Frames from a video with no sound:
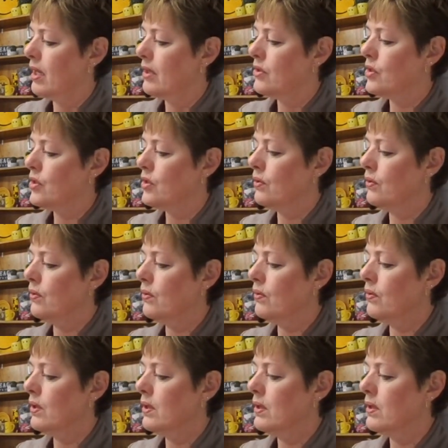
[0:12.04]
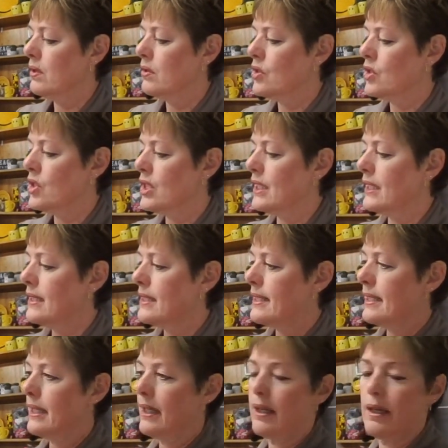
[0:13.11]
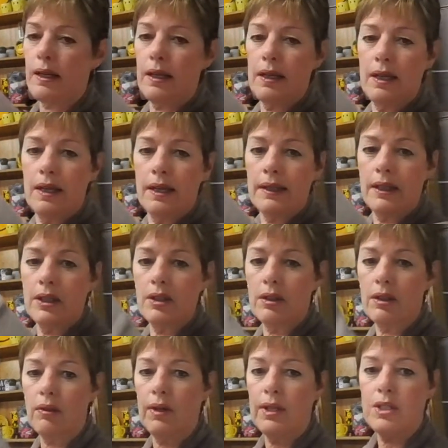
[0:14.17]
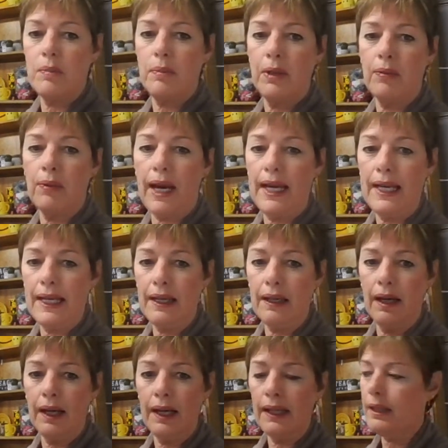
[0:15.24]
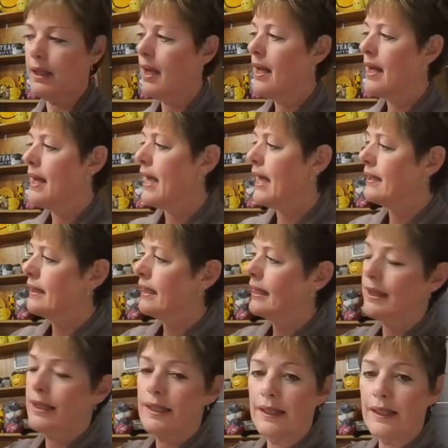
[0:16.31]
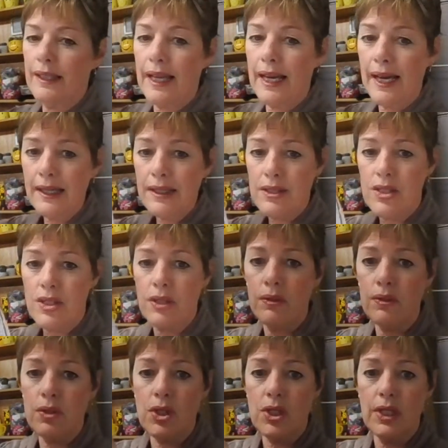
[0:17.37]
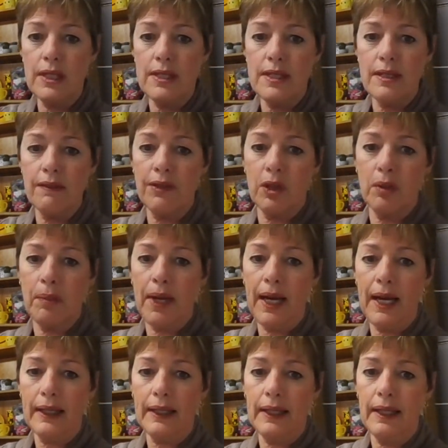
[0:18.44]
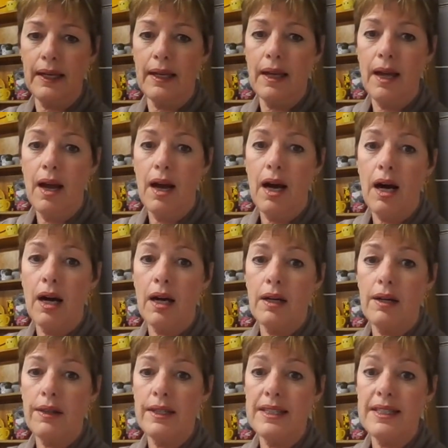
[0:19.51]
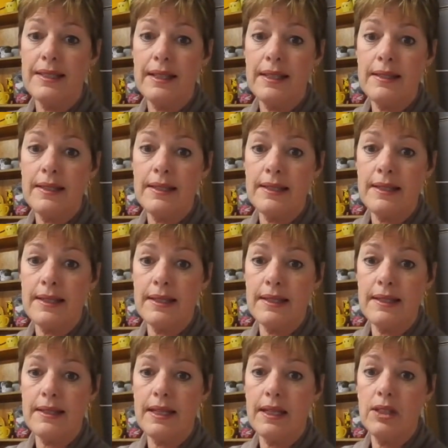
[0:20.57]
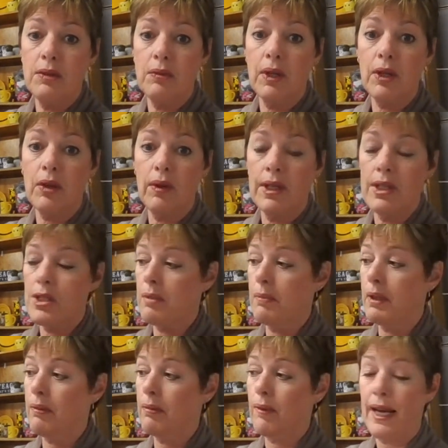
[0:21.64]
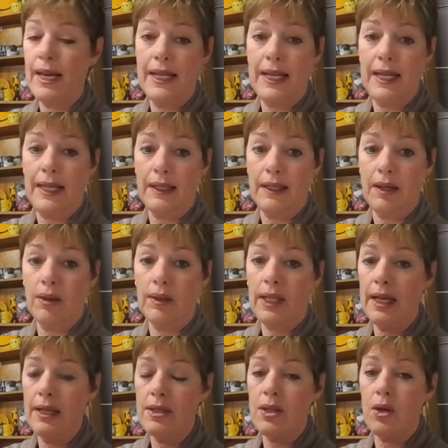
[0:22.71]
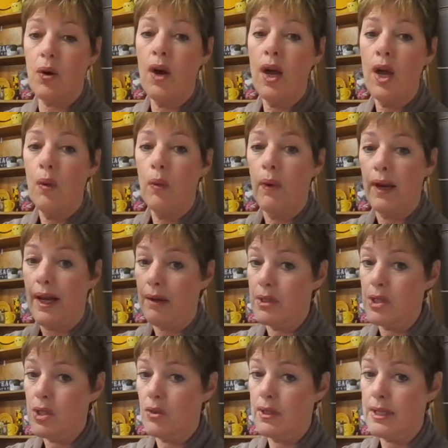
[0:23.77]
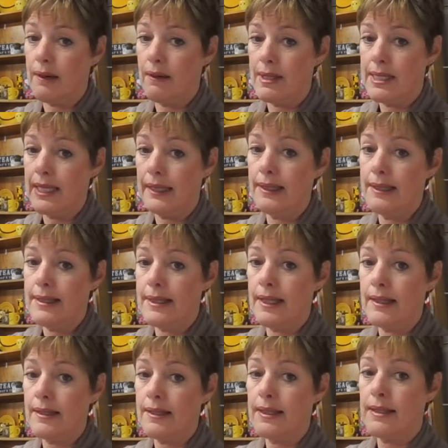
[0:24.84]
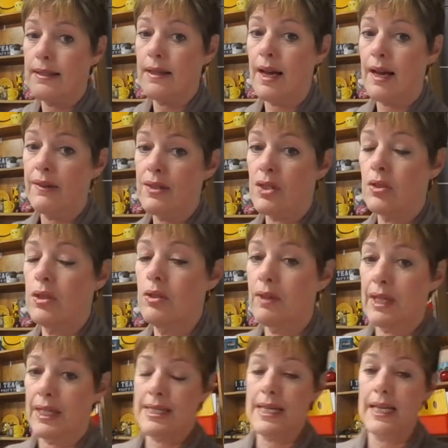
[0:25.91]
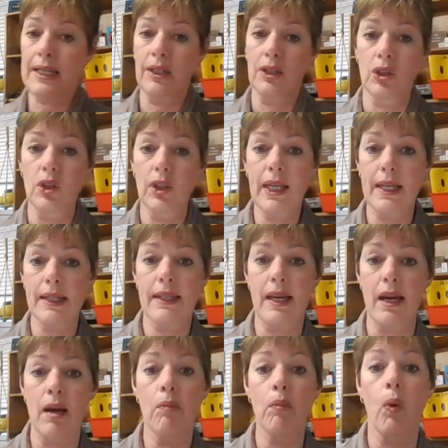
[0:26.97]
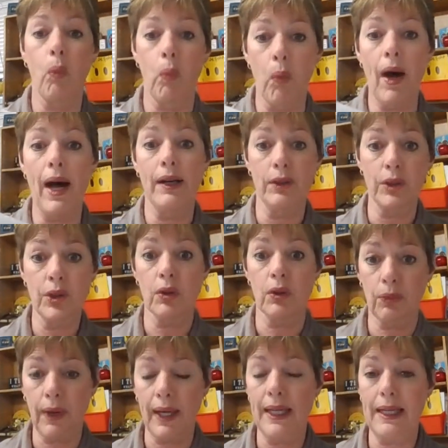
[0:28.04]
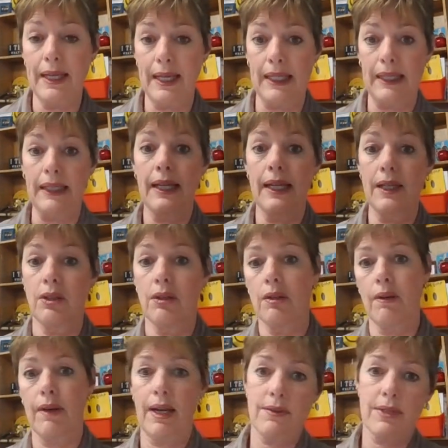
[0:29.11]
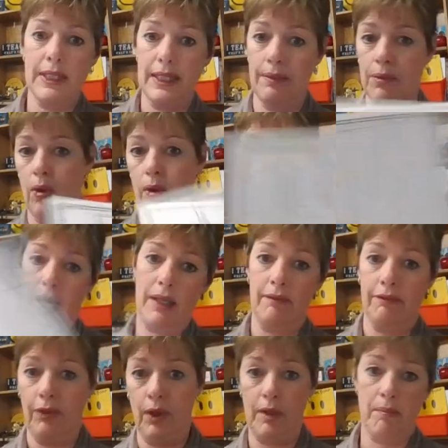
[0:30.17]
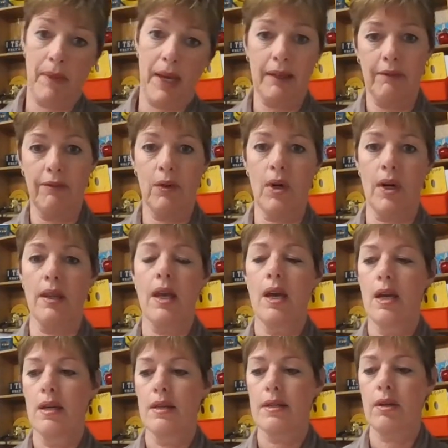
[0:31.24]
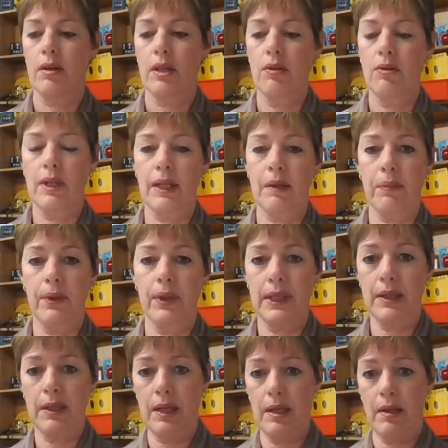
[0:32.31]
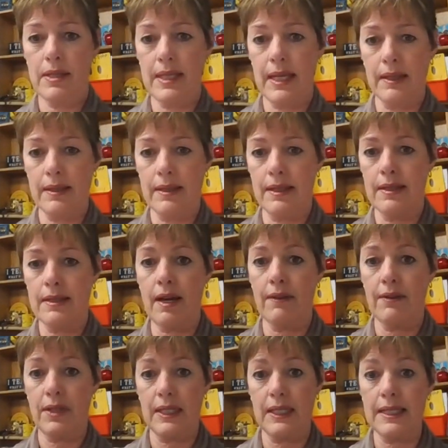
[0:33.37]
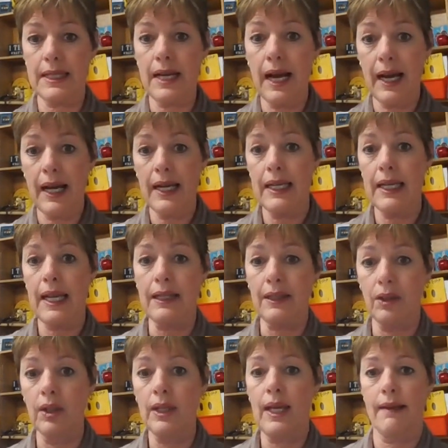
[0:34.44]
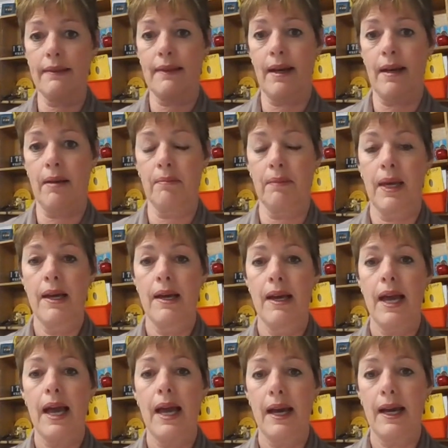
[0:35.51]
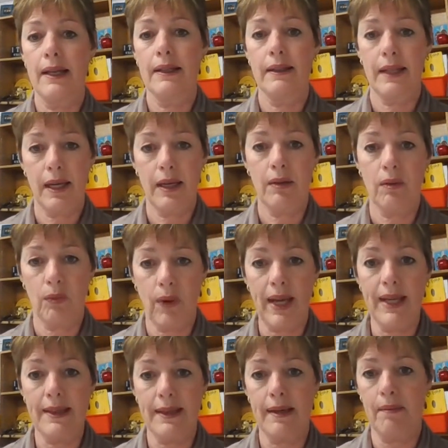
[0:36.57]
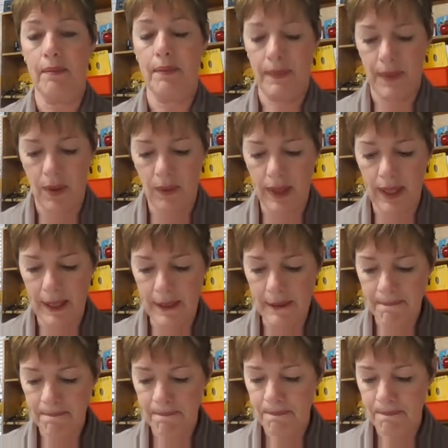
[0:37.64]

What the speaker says: two sheets here that you're going to be writing on, and then the last two sheets of your packet are the sentences that you are going to be writing. Okay, so what I would do is I would take these sentences off so you can take a look at them while you're writing, and you don't have to keep going back and forth and back and forth. So you can put the sentences off to the side and look at them and then write them. Okay,